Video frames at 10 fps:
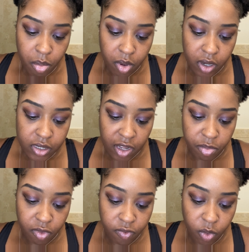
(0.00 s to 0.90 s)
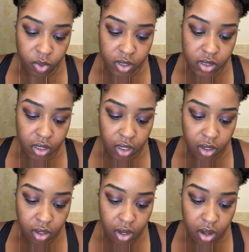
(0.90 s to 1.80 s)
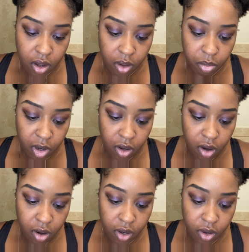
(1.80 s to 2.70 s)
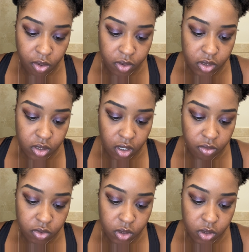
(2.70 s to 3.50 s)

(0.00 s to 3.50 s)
because I've been focusing a lot on my cardio and stuff,